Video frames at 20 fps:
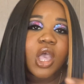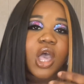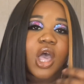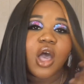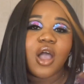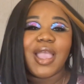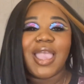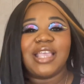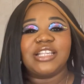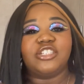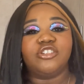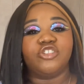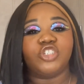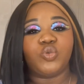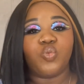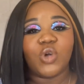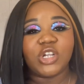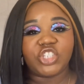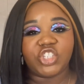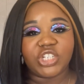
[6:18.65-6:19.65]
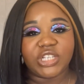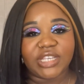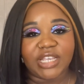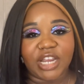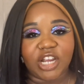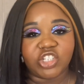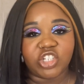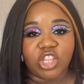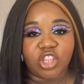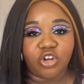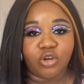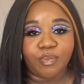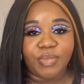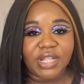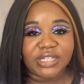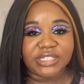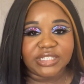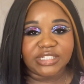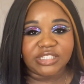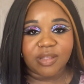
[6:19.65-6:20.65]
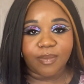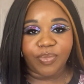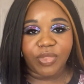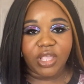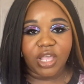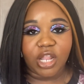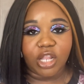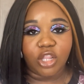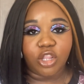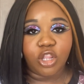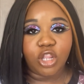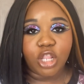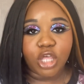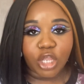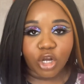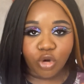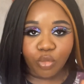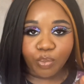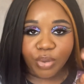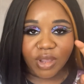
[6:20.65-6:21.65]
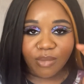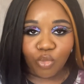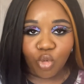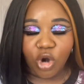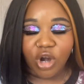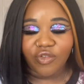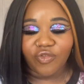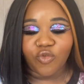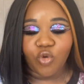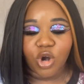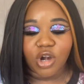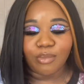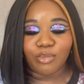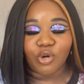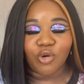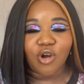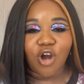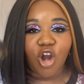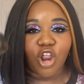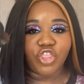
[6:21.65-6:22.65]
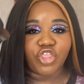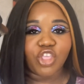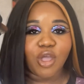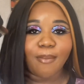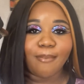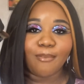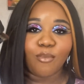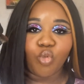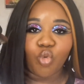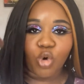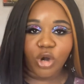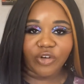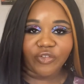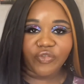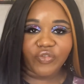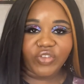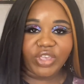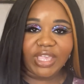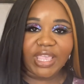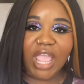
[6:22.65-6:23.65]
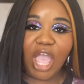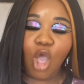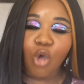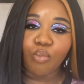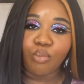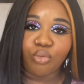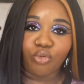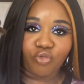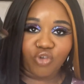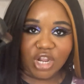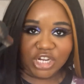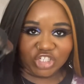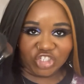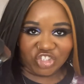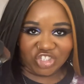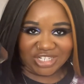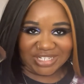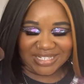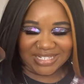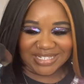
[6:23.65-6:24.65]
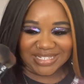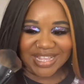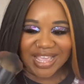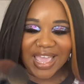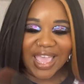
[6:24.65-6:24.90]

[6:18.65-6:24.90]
Okay, so switching gears a little bit to something a little bit more affordable are the Morphe brushes.